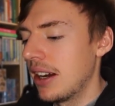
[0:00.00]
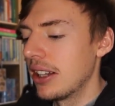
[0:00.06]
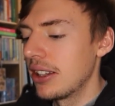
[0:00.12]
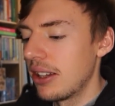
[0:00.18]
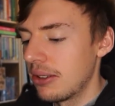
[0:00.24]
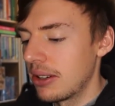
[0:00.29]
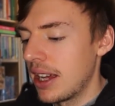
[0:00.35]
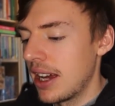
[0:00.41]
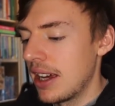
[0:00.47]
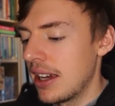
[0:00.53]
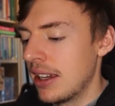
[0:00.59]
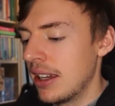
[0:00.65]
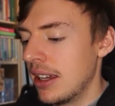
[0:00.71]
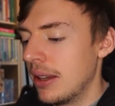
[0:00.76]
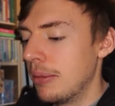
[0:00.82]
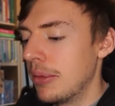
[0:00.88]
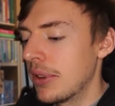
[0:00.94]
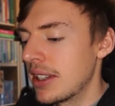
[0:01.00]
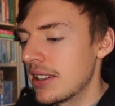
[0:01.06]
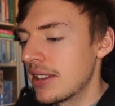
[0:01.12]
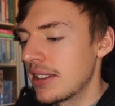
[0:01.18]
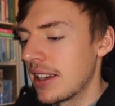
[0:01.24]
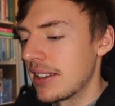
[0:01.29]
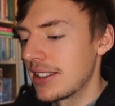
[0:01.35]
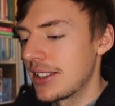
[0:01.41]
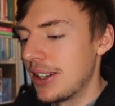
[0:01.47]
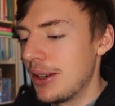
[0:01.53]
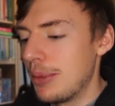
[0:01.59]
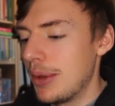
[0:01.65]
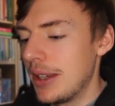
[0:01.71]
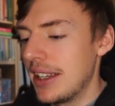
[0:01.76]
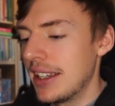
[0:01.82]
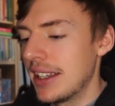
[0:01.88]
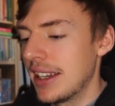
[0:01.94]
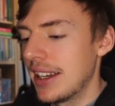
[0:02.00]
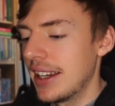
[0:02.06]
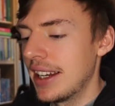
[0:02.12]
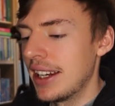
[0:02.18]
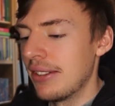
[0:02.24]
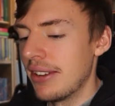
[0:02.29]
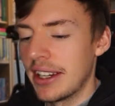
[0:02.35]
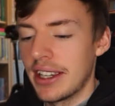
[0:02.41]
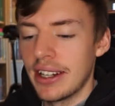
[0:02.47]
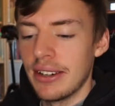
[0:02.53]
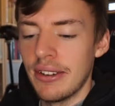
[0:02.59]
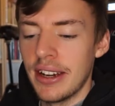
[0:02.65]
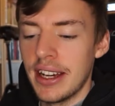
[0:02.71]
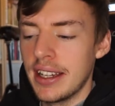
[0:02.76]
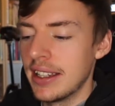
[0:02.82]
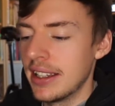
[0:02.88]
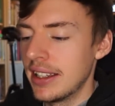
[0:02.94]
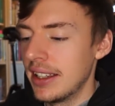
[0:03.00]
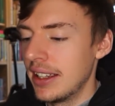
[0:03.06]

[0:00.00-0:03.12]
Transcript: I don't care, because there's gonna be a regular rare